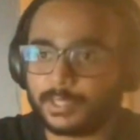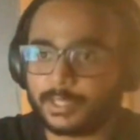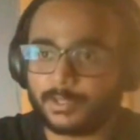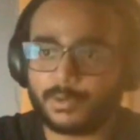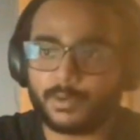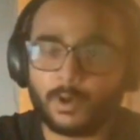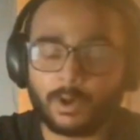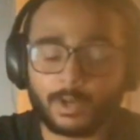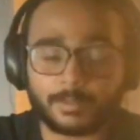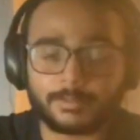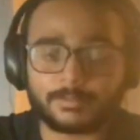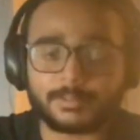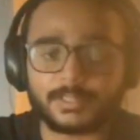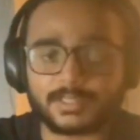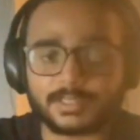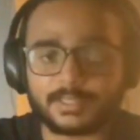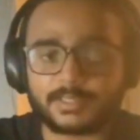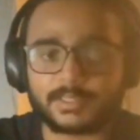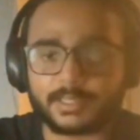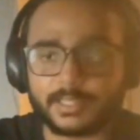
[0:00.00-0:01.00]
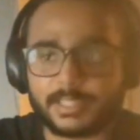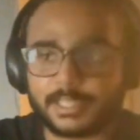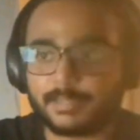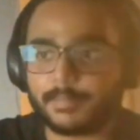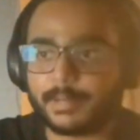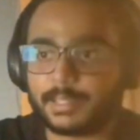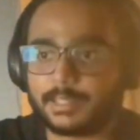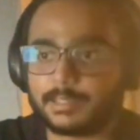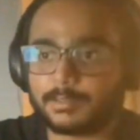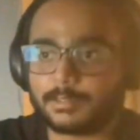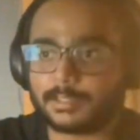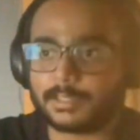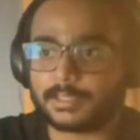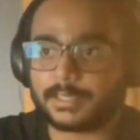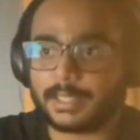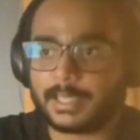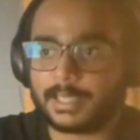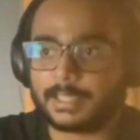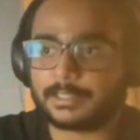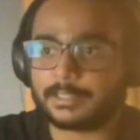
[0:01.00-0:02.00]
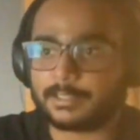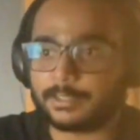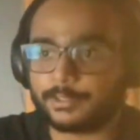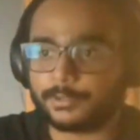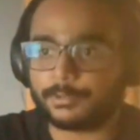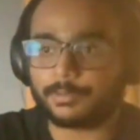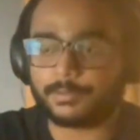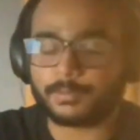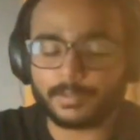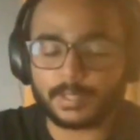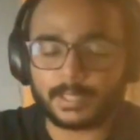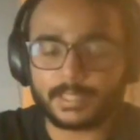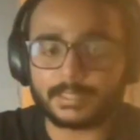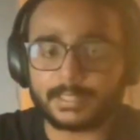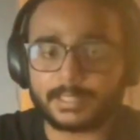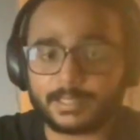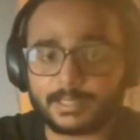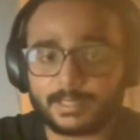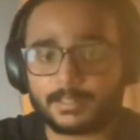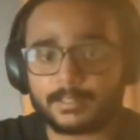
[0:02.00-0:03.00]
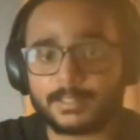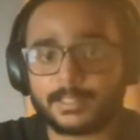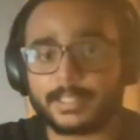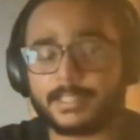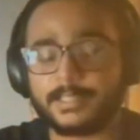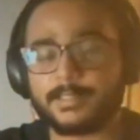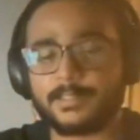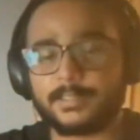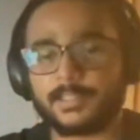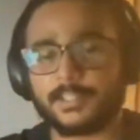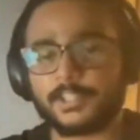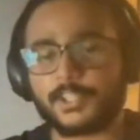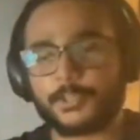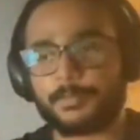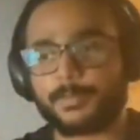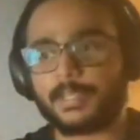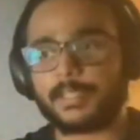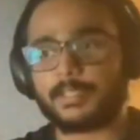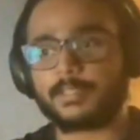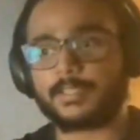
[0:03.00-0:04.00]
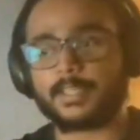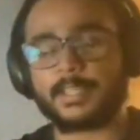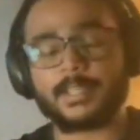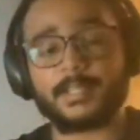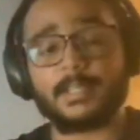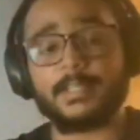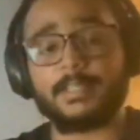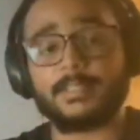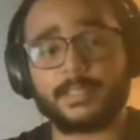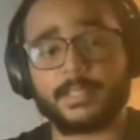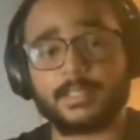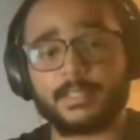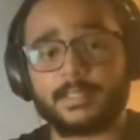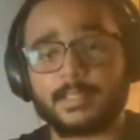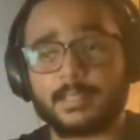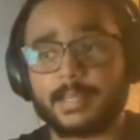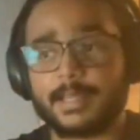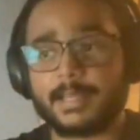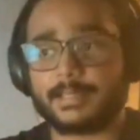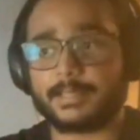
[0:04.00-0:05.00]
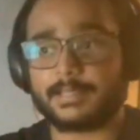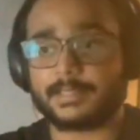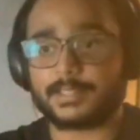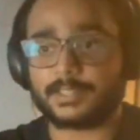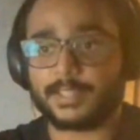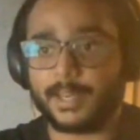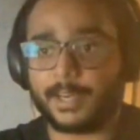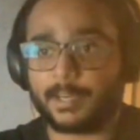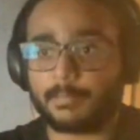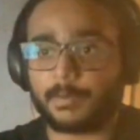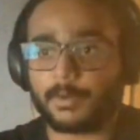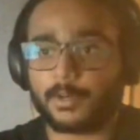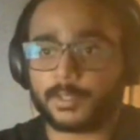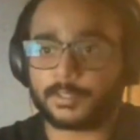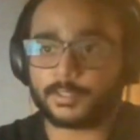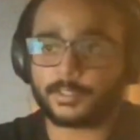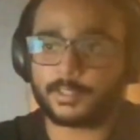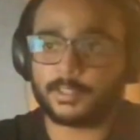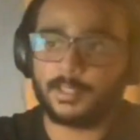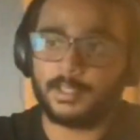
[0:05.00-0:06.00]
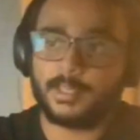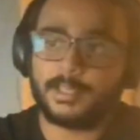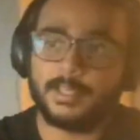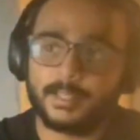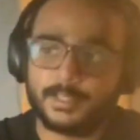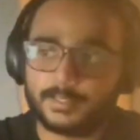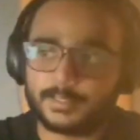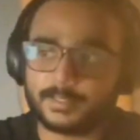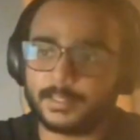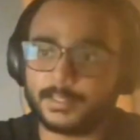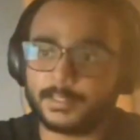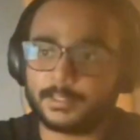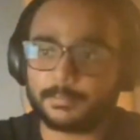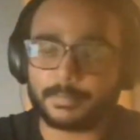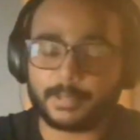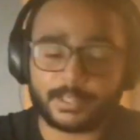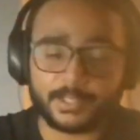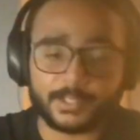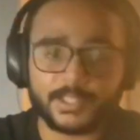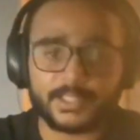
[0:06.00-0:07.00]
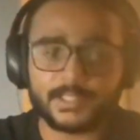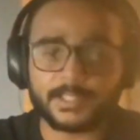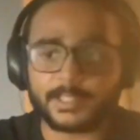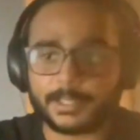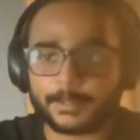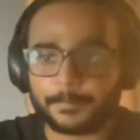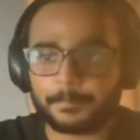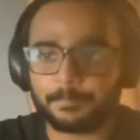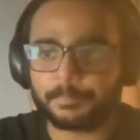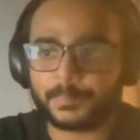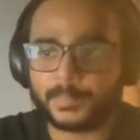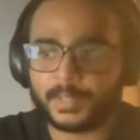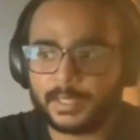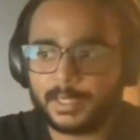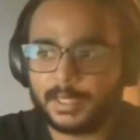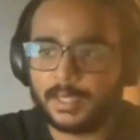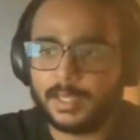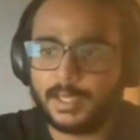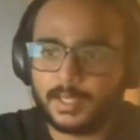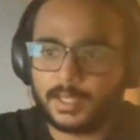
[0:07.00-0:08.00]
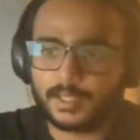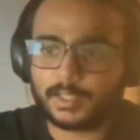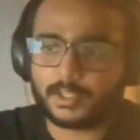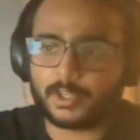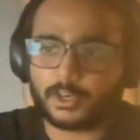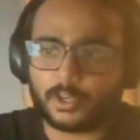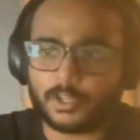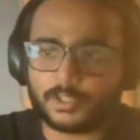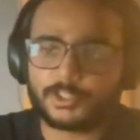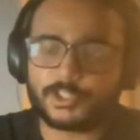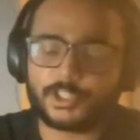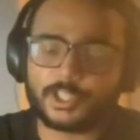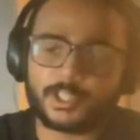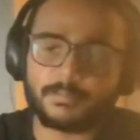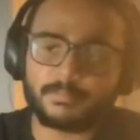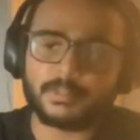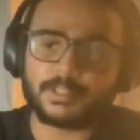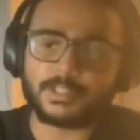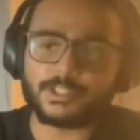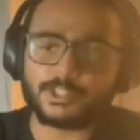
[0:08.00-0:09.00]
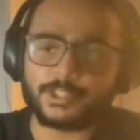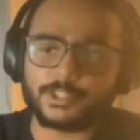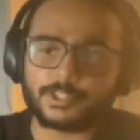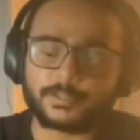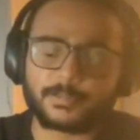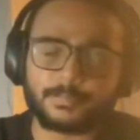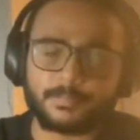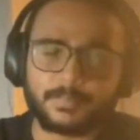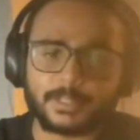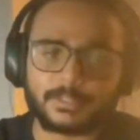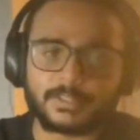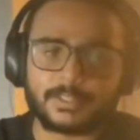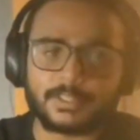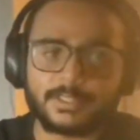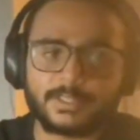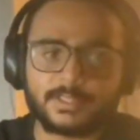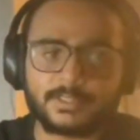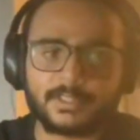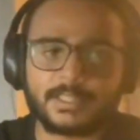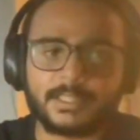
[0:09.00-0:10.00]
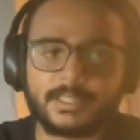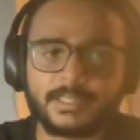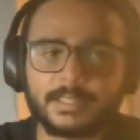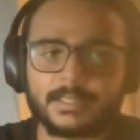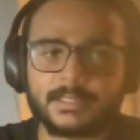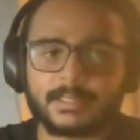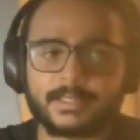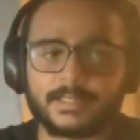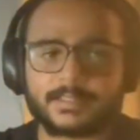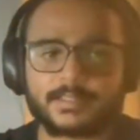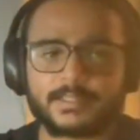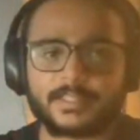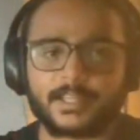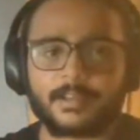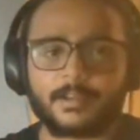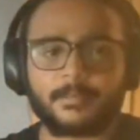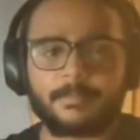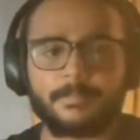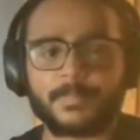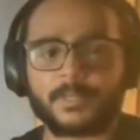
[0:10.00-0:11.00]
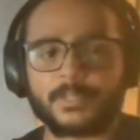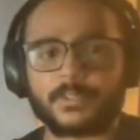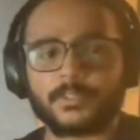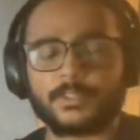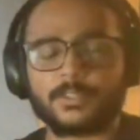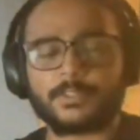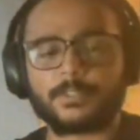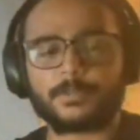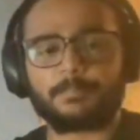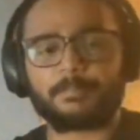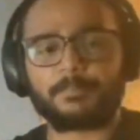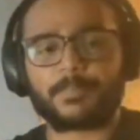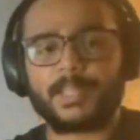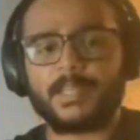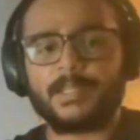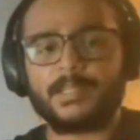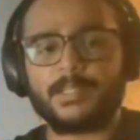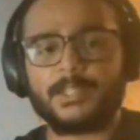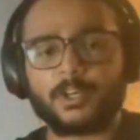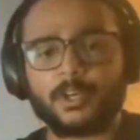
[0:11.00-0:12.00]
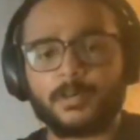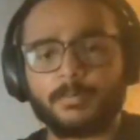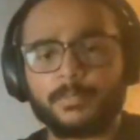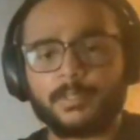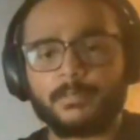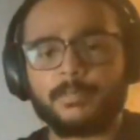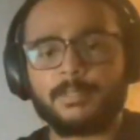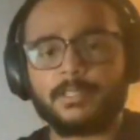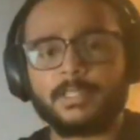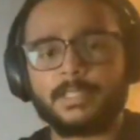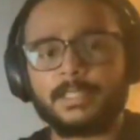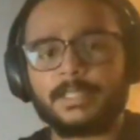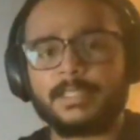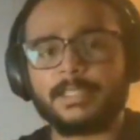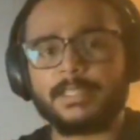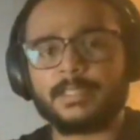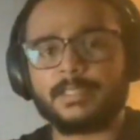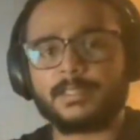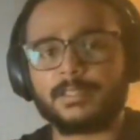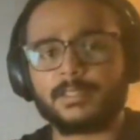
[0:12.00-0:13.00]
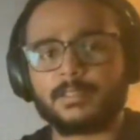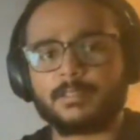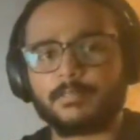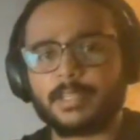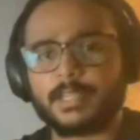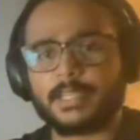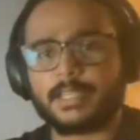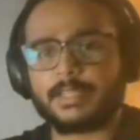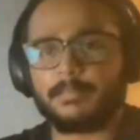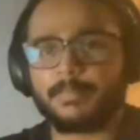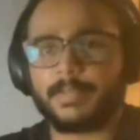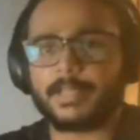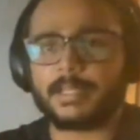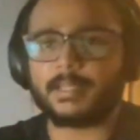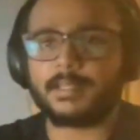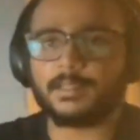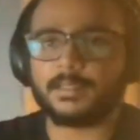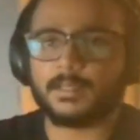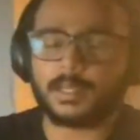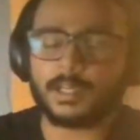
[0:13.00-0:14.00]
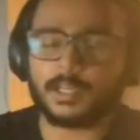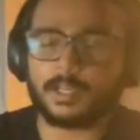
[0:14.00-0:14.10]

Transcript: You can do all of this in a metaverse, and there are leaders in the space like Decentraland and Sandbox that are pioneering cross-chain bridges. Now, this is really interesting because interoperability is a very big